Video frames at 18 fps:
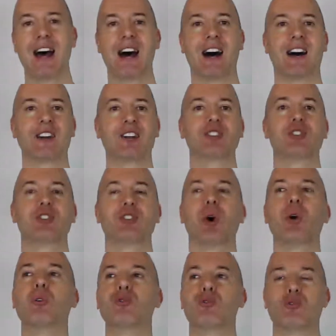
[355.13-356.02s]
are
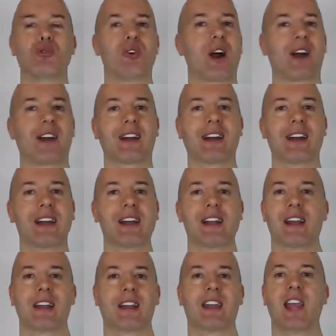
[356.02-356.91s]
so drunk
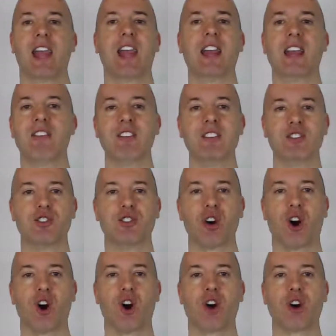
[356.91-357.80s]
they can't even
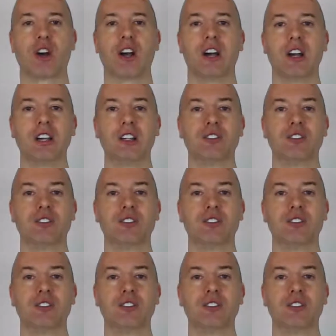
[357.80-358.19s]
talk,